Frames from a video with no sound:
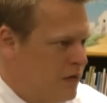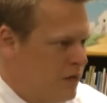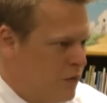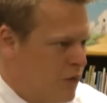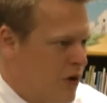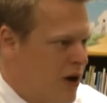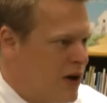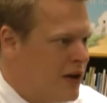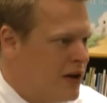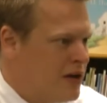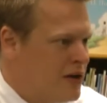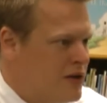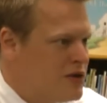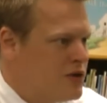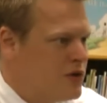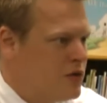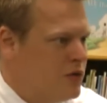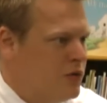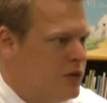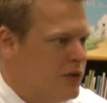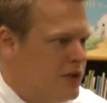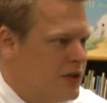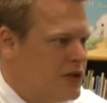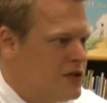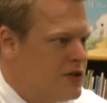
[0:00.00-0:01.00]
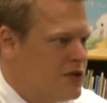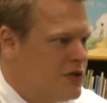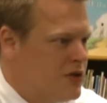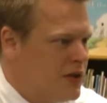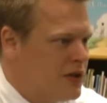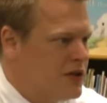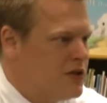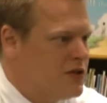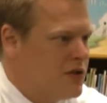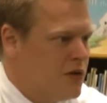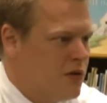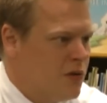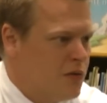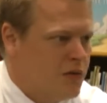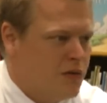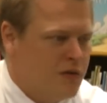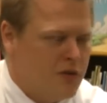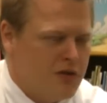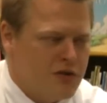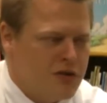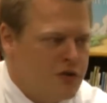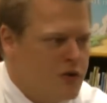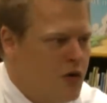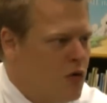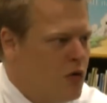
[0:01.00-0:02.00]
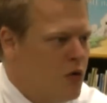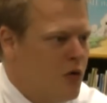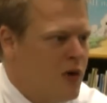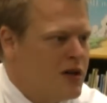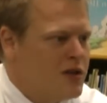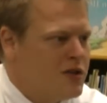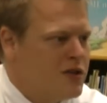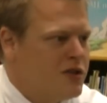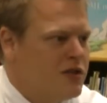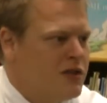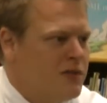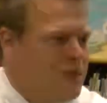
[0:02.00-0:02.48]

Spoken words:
running a school district. So there's no question